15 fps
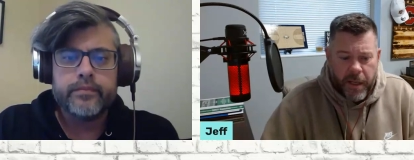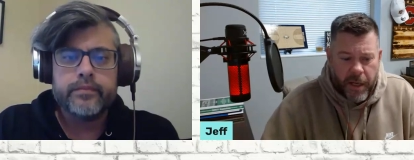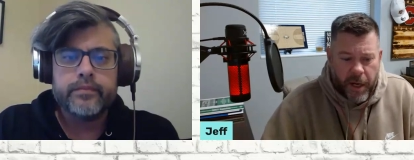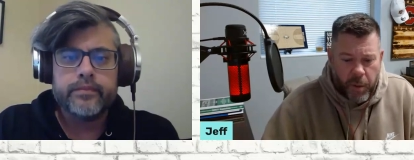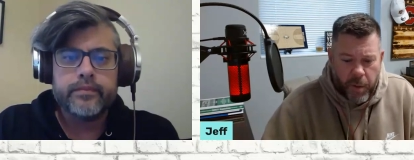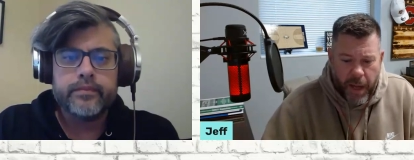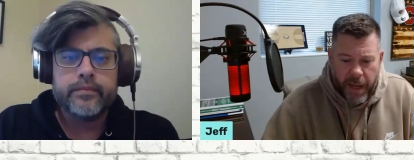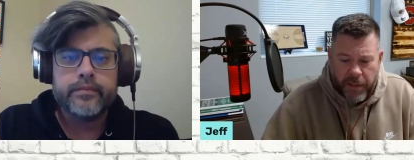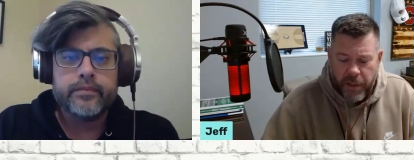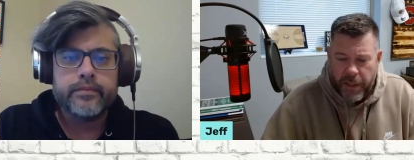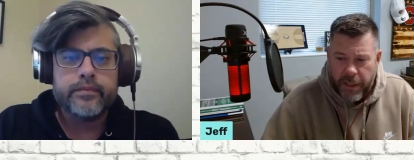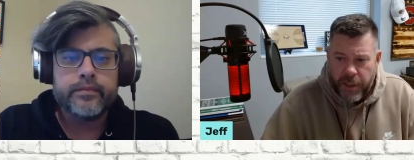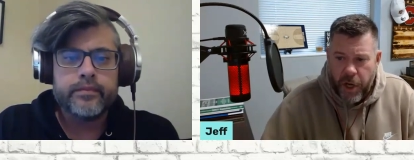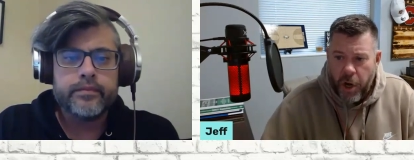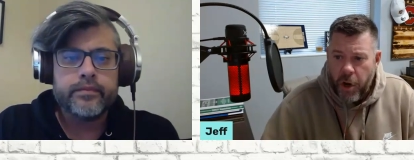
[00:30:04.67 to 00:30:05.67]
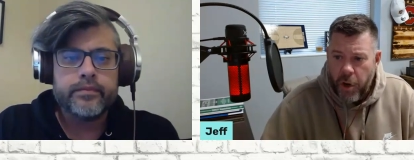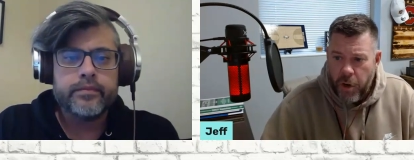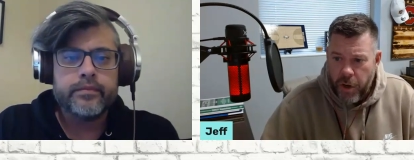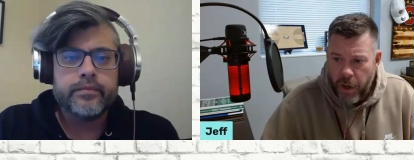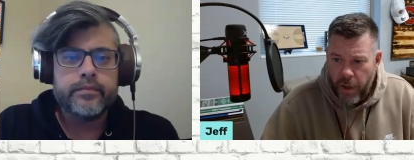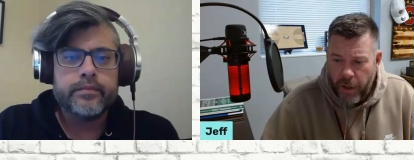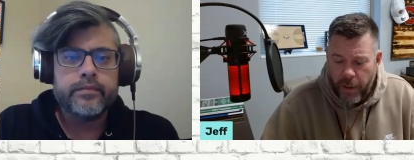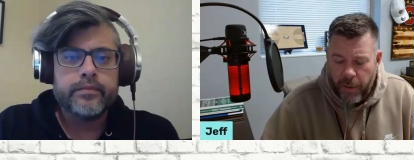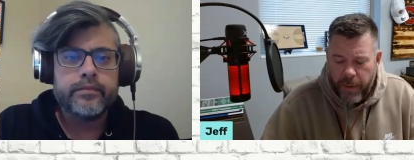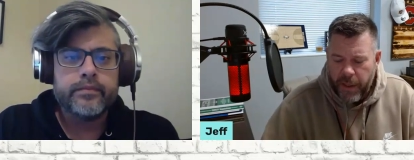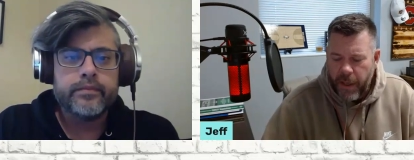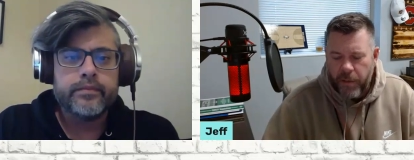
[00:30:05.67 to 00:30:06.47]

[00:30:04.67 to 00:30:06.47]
Speaker 1: you know, actually turn on him.